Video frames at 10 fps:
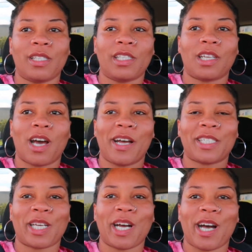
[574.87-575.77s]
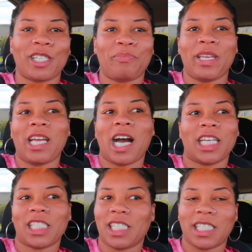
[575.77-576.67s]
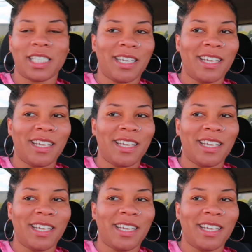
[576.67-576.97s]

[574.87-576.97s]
his little Oshkosh bigosh